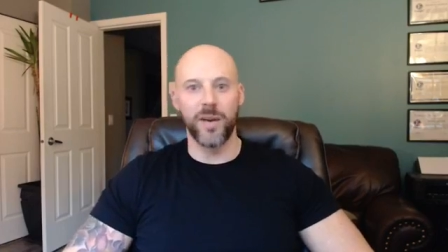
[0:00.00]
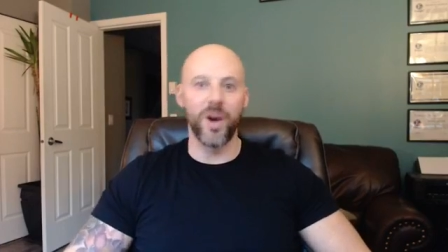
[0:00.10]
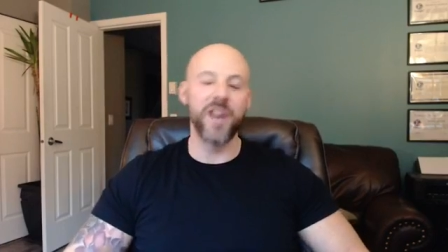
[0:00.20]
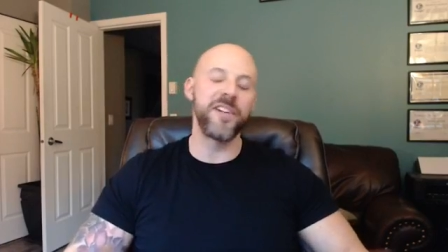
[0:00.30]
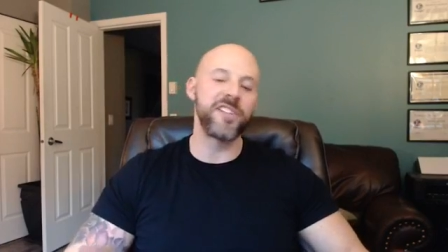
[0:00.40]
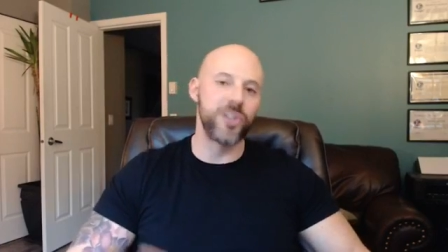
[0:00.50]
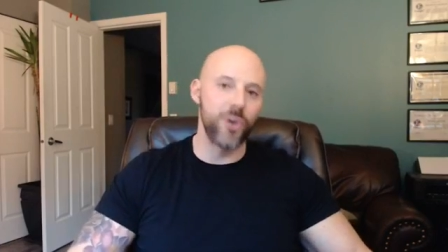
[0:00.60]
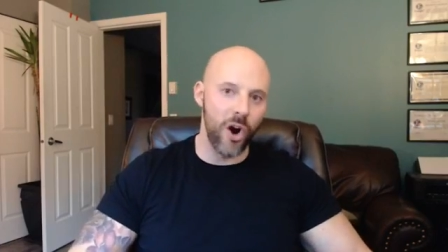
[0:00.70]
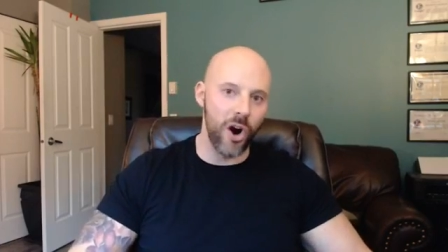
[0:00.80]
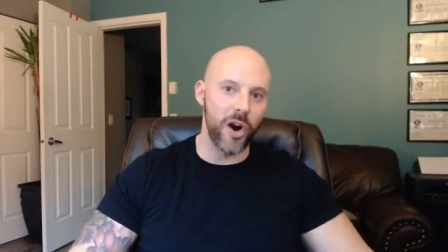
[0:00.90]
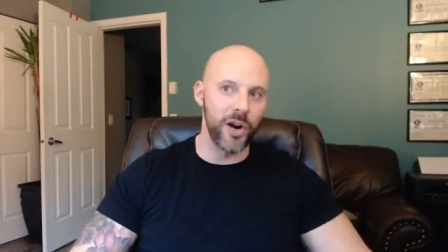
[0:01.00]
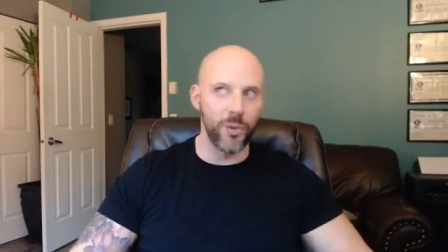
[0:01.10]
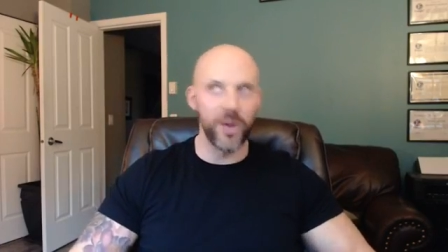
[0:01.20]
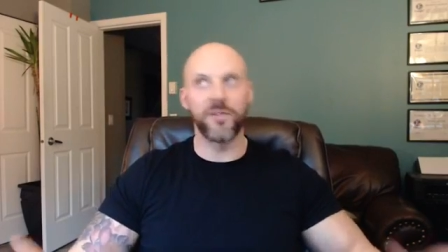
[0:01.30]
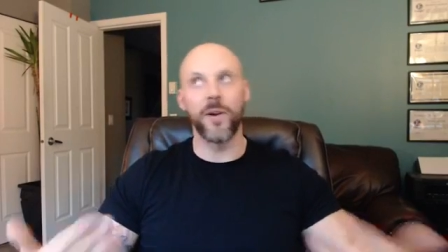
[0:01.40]
and what if it's too hard, and
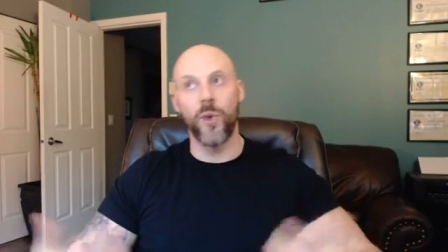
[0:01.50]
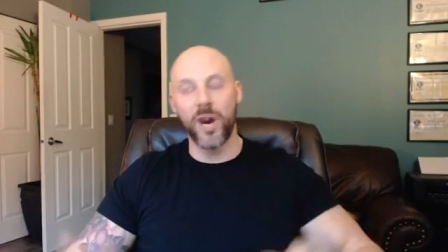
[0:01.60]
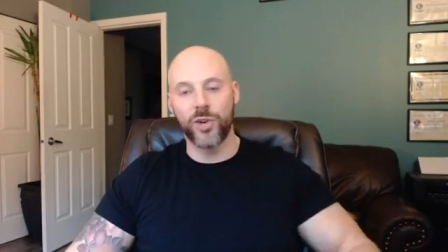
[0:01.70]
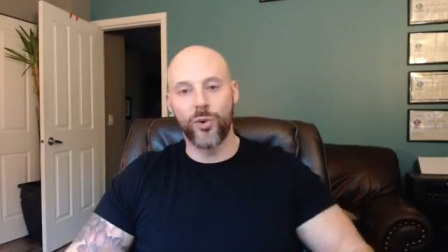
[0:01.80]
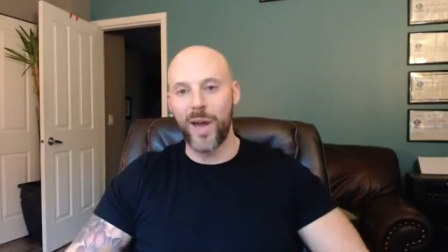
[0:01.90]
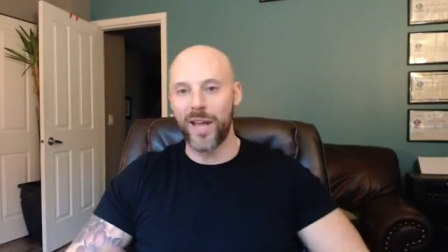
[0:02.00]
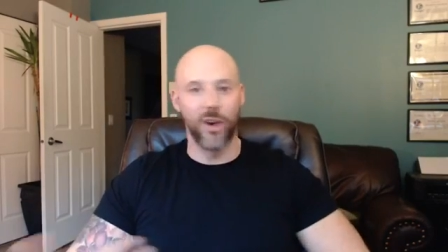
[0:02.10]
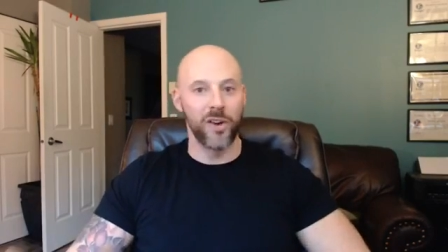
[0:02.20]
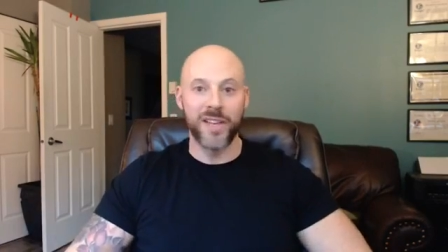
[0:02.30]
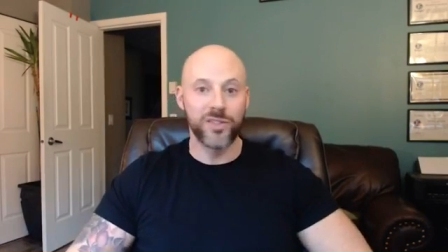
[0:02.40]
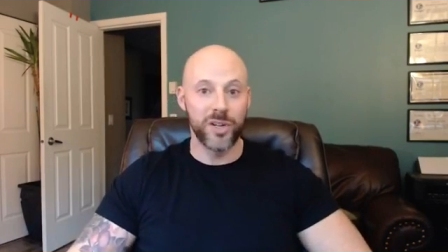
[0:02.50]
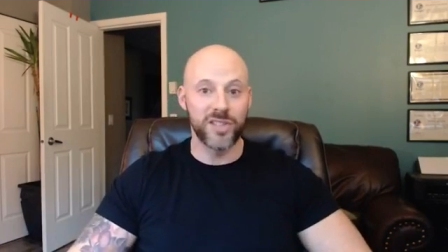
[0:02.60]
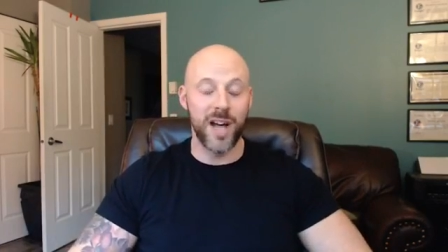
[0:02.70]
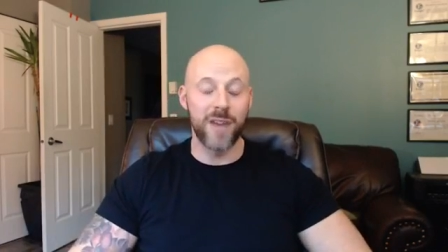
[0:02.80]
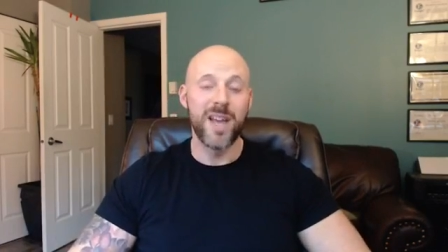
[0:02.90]
what if I want to quit, and all that sort of
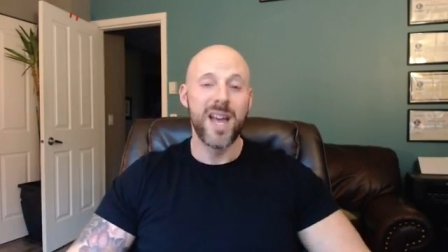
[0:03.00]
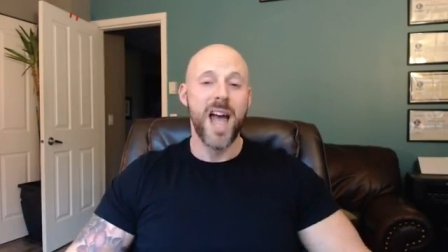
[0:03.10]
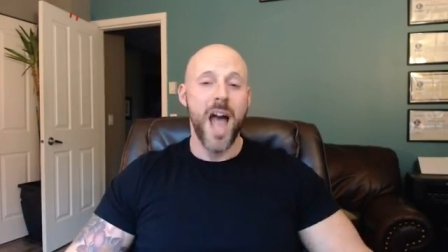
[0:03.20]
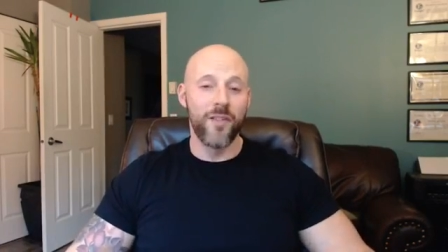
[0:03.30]
stuff.